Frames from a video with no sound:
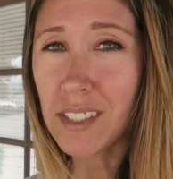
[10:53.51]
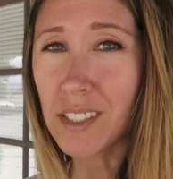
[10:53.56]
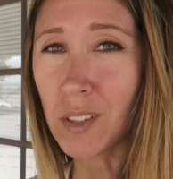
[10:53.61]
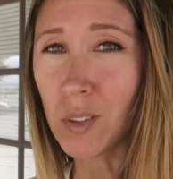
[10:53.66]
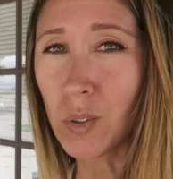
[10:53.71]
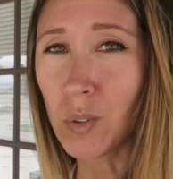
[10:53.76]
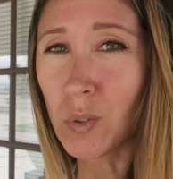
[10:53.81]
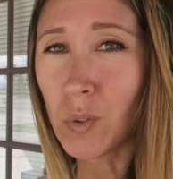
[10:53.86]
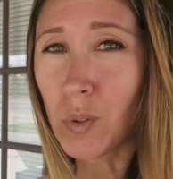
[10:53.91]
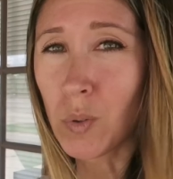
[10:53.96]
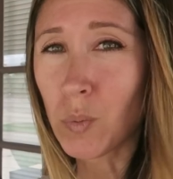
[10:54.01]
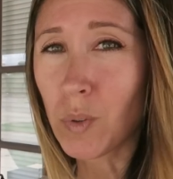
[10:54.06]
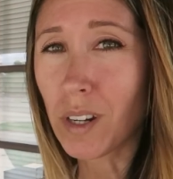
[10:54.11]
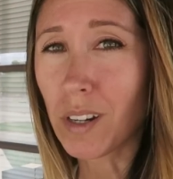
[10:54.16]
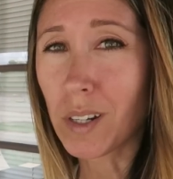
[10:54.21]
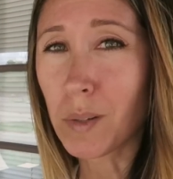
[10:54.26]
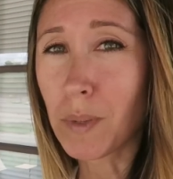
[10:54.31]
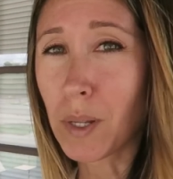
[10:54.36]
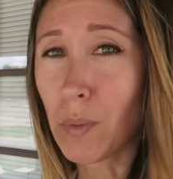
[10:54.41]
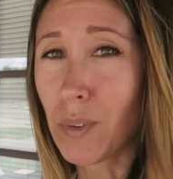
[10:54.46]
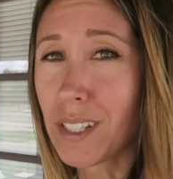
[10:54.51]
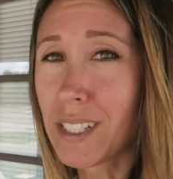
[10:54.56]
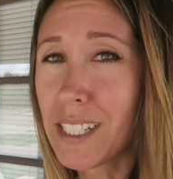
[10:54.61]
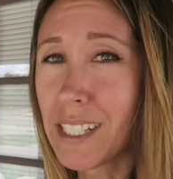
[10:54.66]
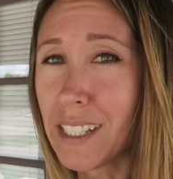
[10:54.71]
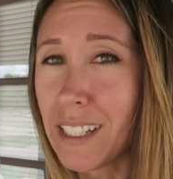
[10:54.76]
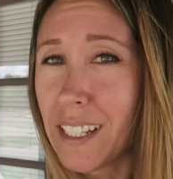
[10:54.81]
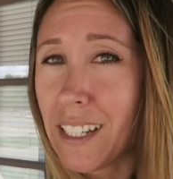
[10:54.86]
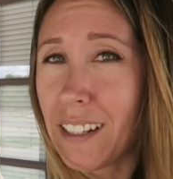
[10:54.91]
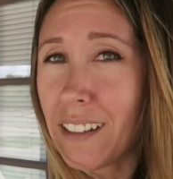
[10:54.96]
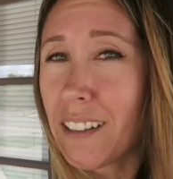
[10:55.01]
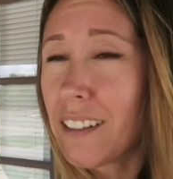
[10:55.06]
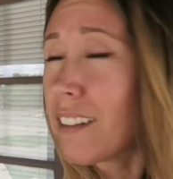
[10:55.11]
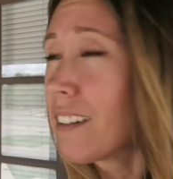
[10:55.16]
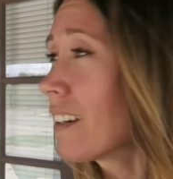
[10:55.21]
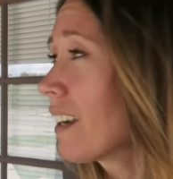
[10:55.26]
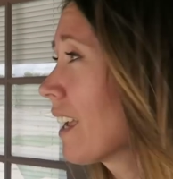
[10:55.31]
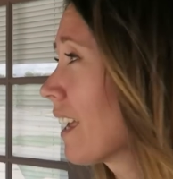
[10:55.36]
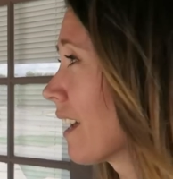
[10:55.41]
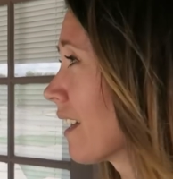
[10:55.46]
so we're gonna be renting
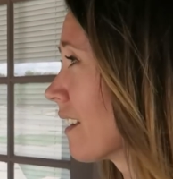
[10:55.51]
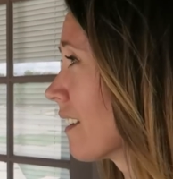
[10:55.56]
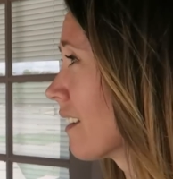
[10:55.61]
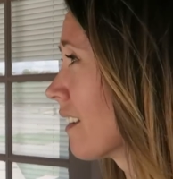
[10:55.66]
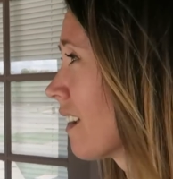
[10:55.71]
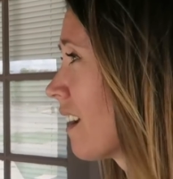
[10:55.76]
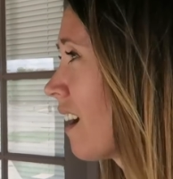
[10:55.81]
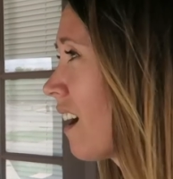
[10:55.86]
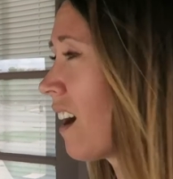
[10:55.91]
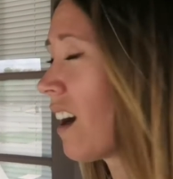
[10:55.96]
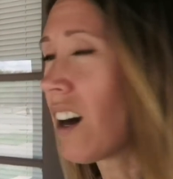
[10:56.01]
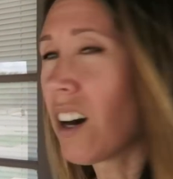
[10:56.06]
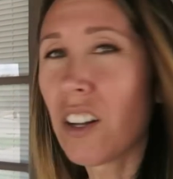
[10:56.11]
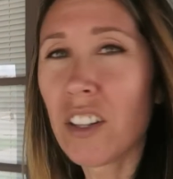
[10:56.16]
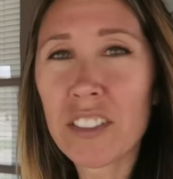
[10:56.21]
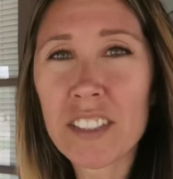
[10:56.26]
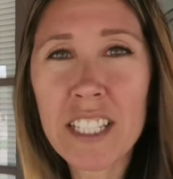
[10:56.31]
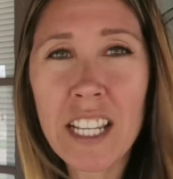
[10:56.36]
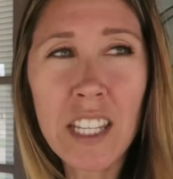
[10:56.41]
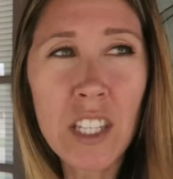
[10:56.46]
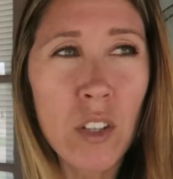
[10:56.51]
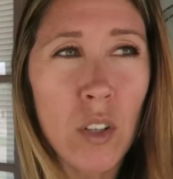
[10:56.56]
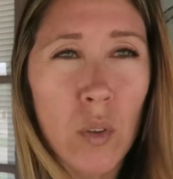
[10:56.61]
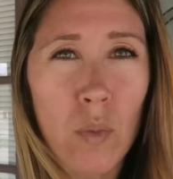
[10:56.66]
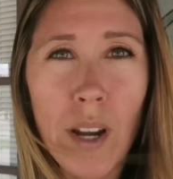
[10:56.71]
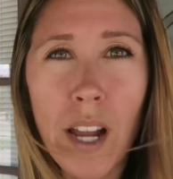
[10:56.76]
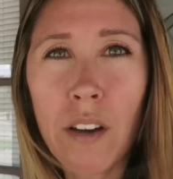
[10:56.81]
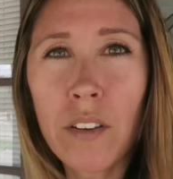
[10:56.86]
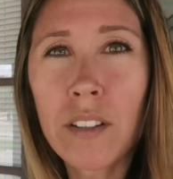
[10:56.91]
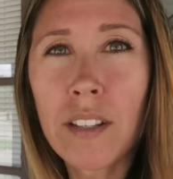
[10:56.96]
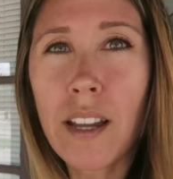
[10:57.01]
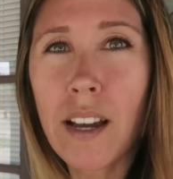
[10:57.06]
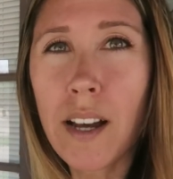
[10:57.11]
here, and I'll take you around.